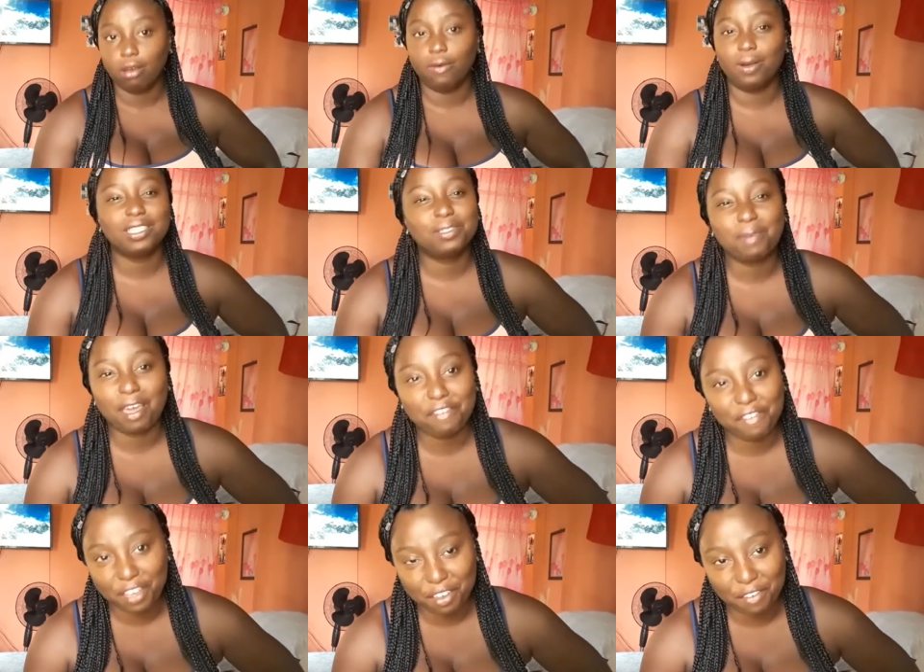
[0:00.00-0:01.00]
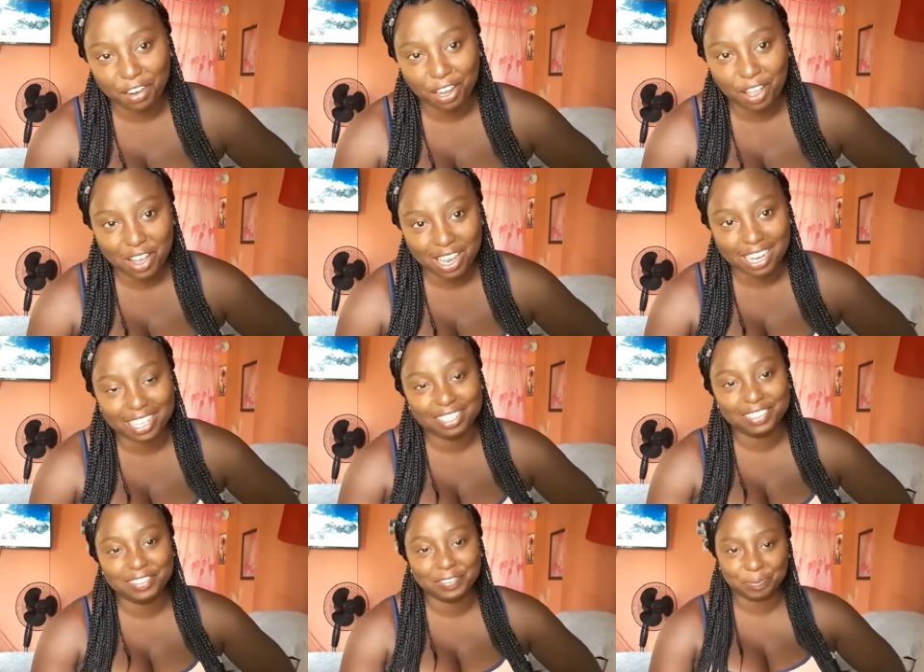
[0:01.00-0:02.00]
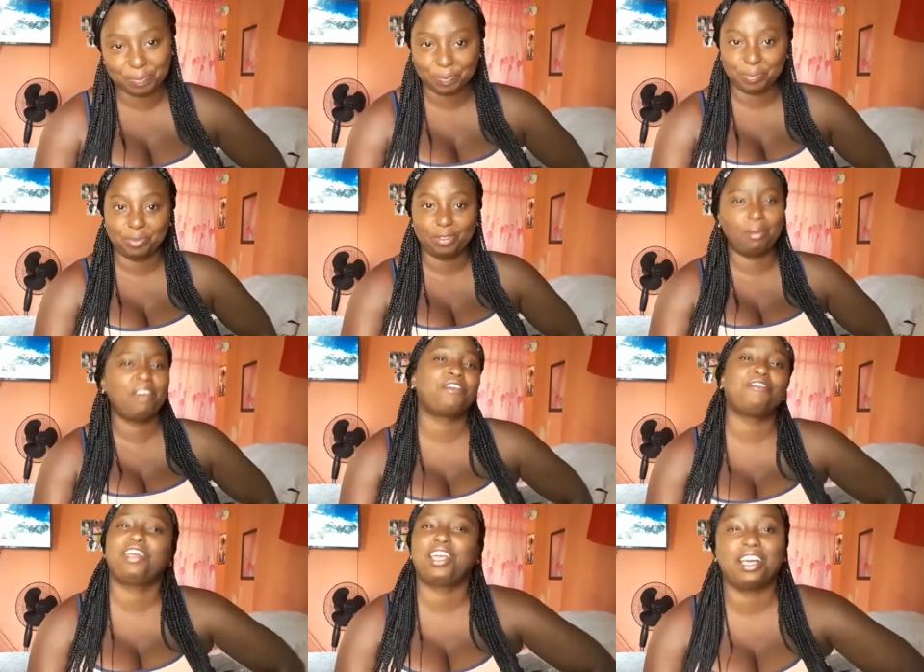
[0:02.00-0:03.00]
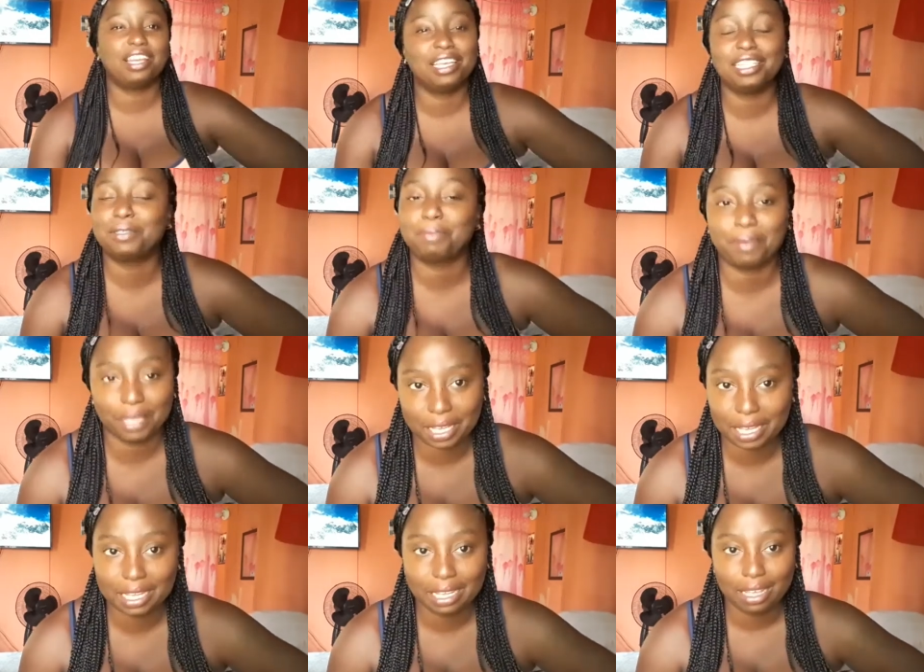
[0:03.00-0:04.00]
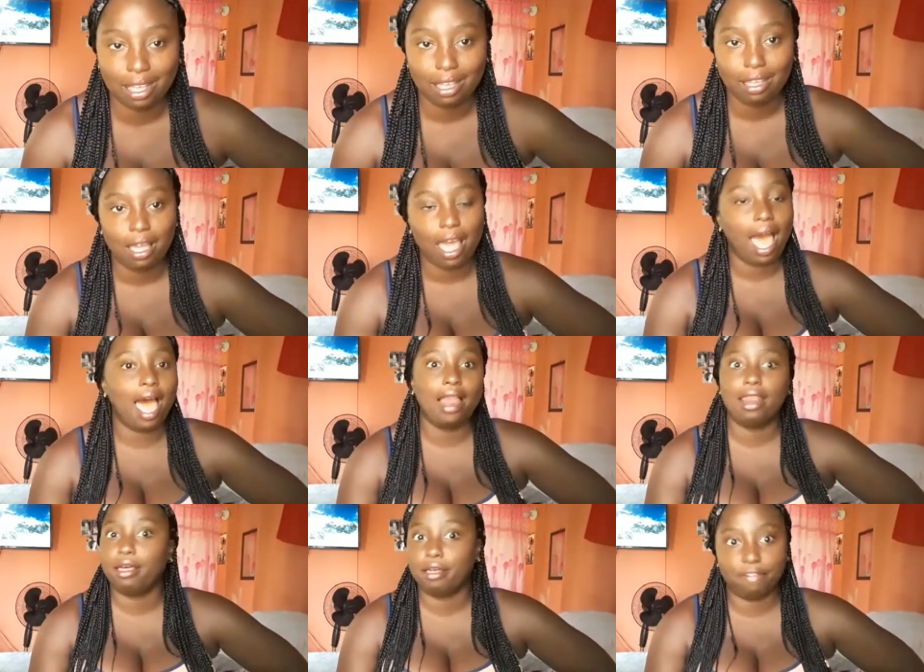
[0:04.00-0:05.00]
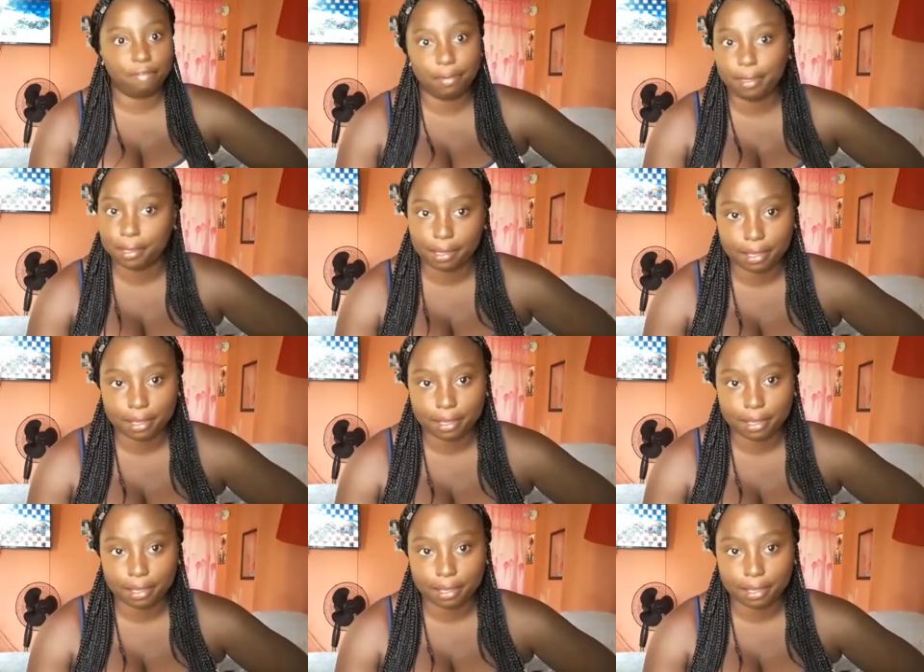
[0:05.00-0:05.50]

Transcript: What's my favorite color? My favorite color is pink. I love pink.